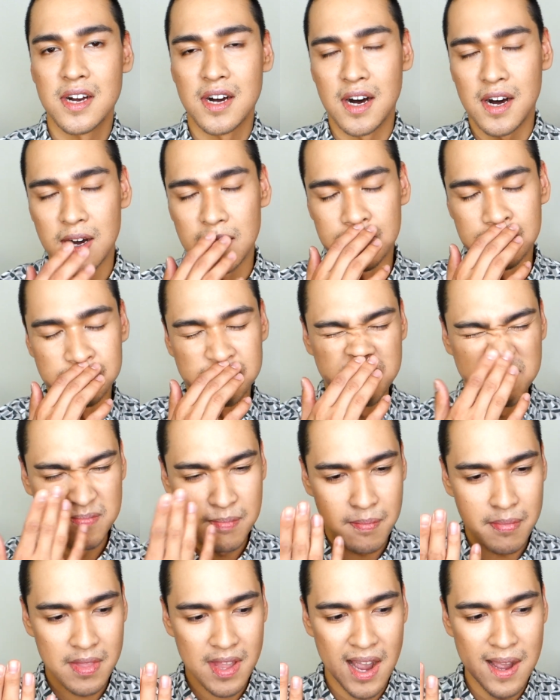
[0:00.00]

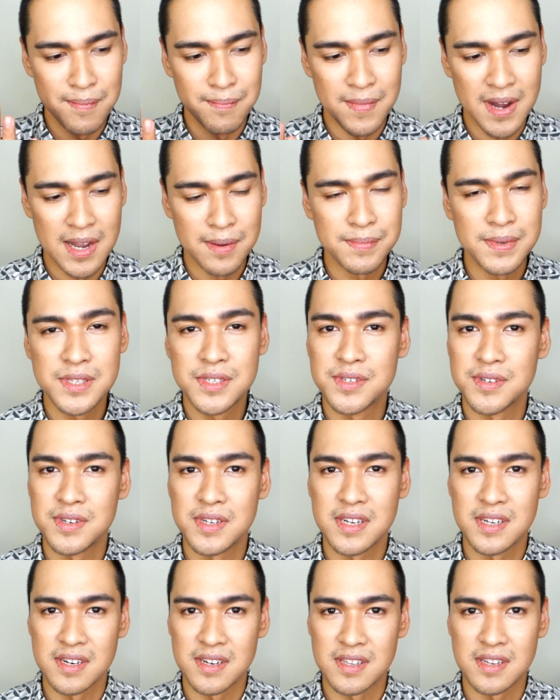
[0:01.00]
I might be
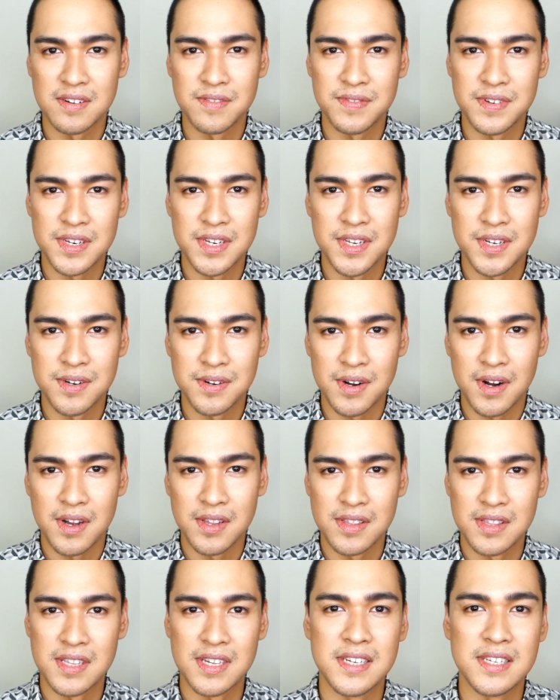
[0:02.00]
doing another video
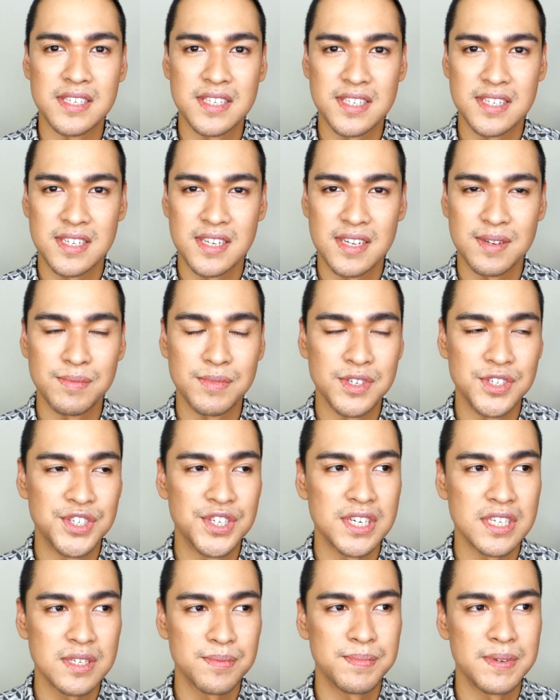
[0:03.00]
on this
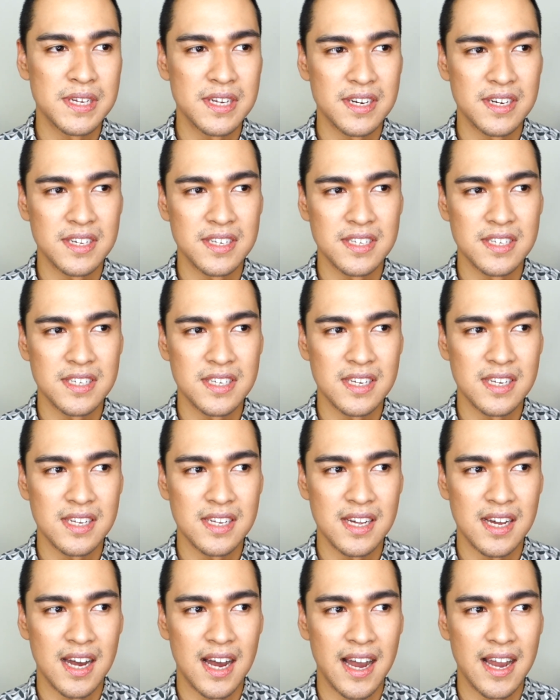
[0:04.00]
just because
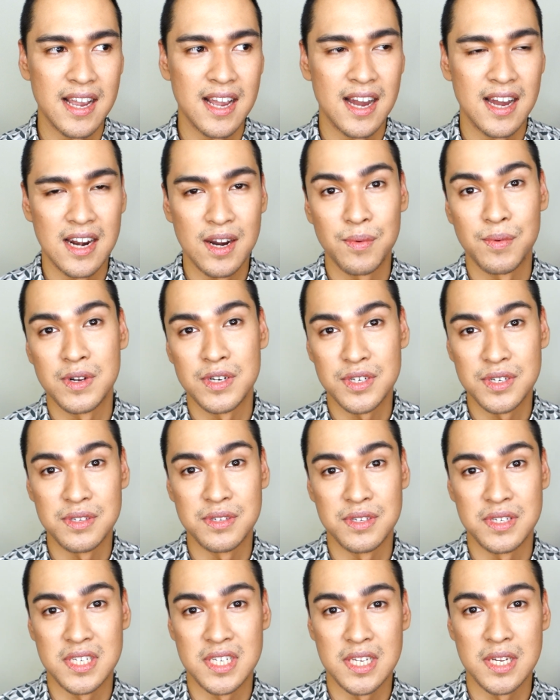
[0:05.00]
I kind of want you
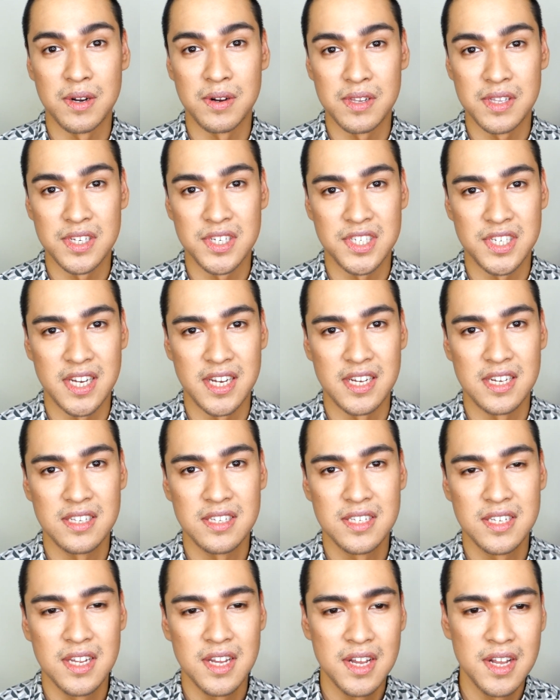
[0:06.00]
to see all the
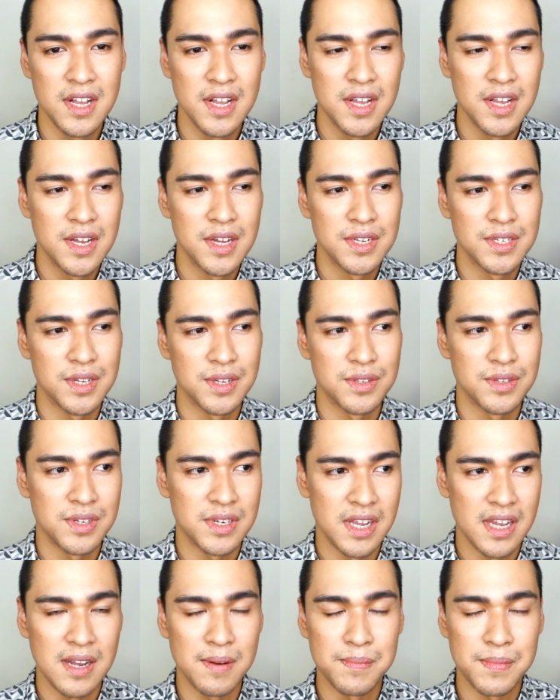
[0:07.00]
shades. So
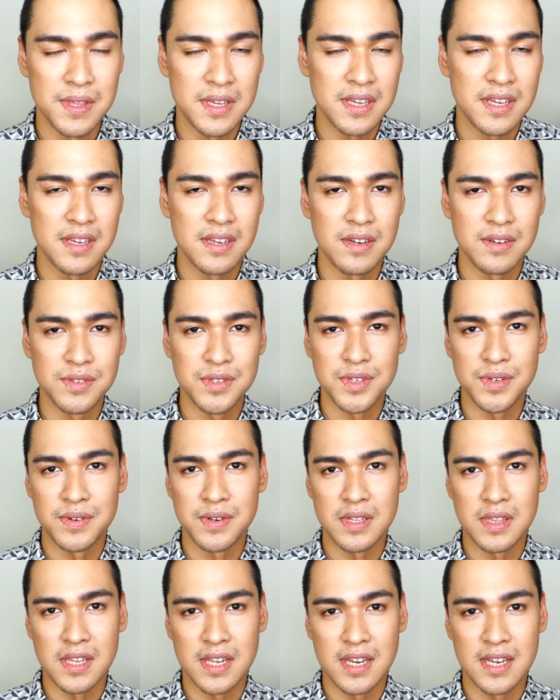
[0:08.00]
today I'm thinking of
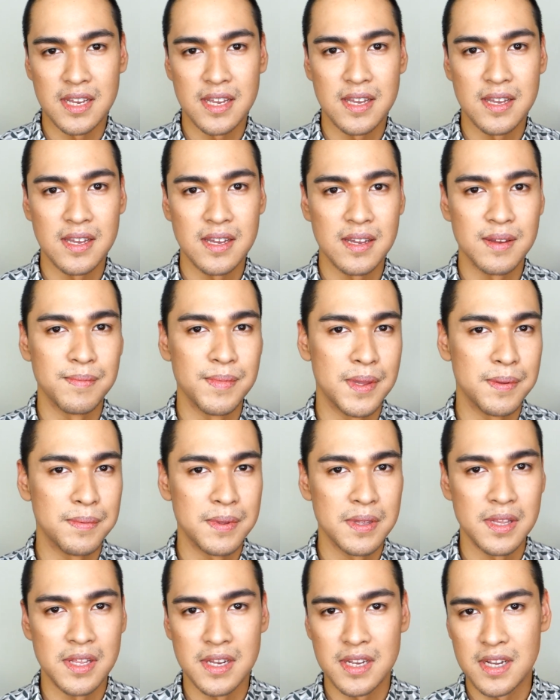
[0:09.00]
doing like
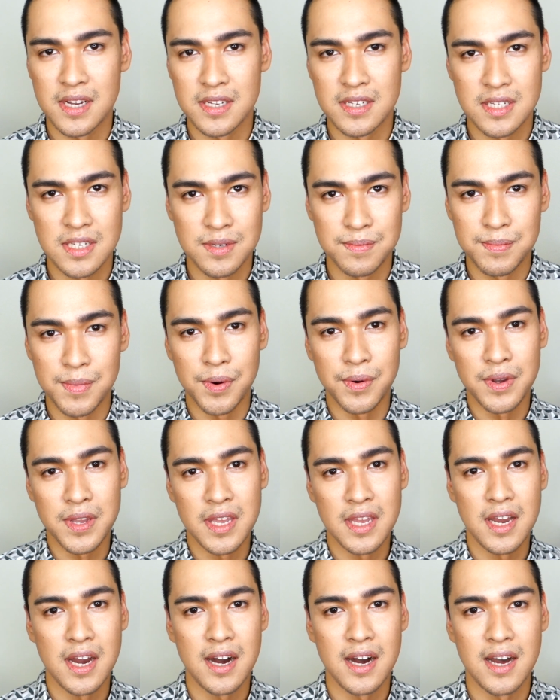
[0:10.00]
maybe like a
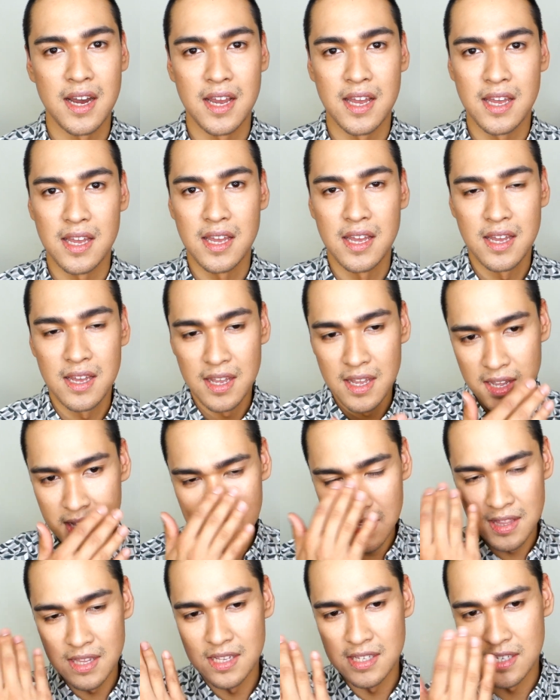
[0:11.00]
smoky eye
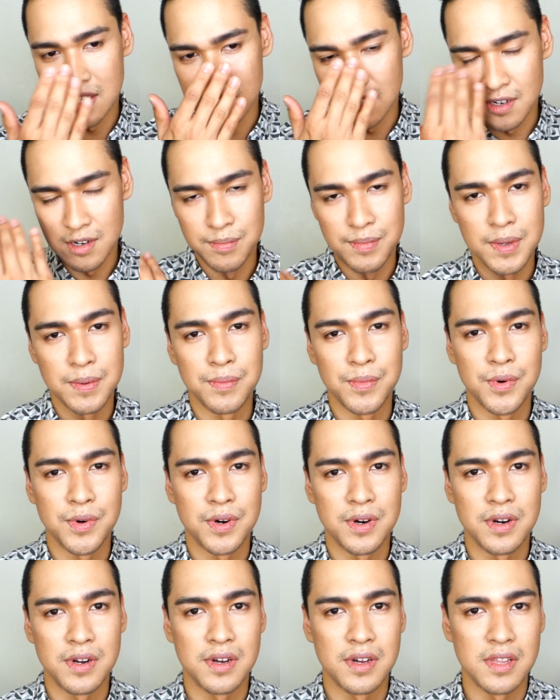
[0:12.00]
that's a little bit
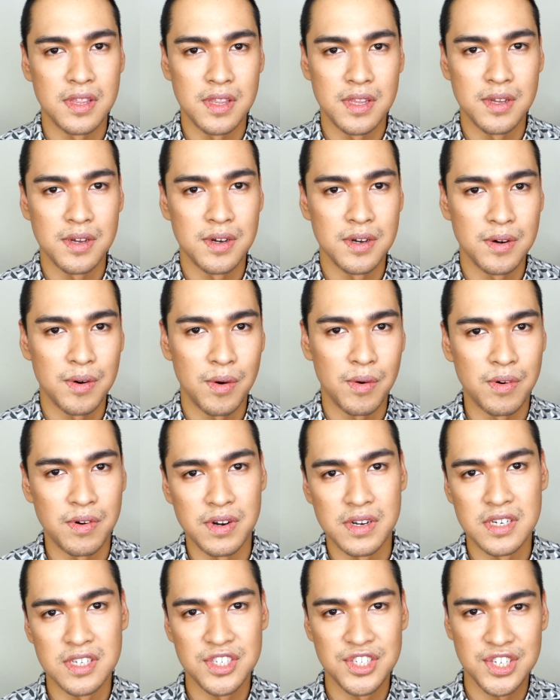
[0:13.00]
more on the
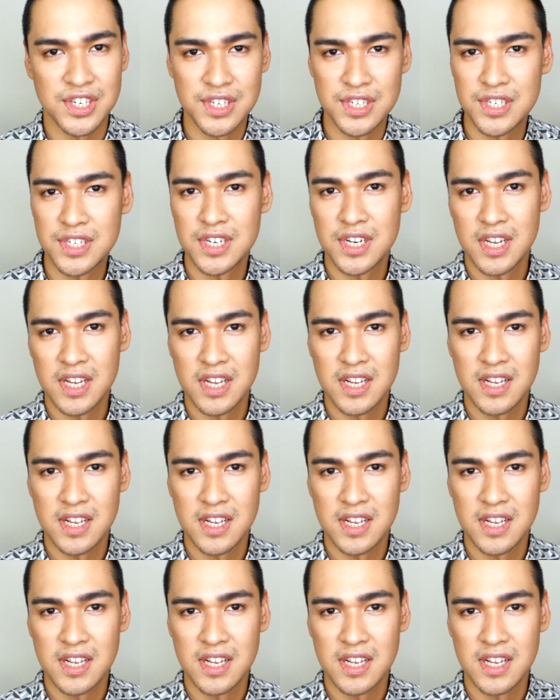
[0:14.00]
orangish